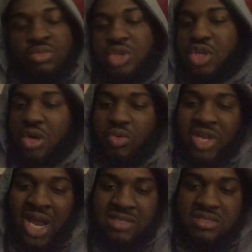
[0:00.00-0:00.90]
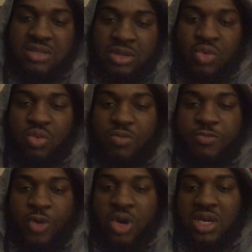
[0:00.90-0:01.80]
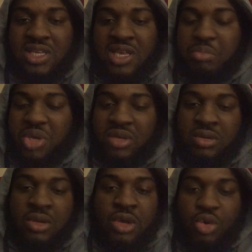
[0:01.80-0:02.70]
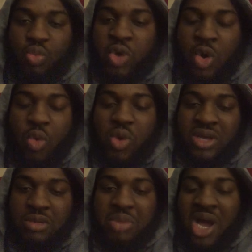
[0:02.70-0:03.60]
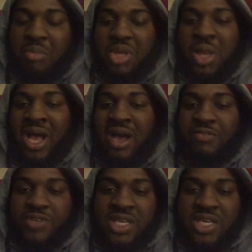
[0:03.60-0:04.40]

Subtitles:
you know, that I salute for keeping real hip-hop alive,